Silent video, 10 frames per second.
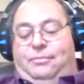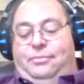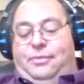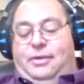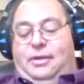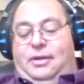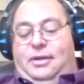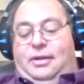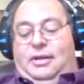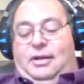her legs
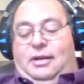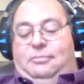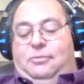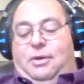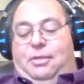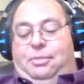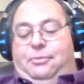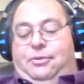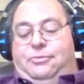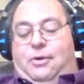so that she can use
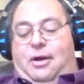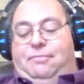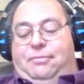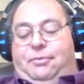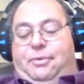both hands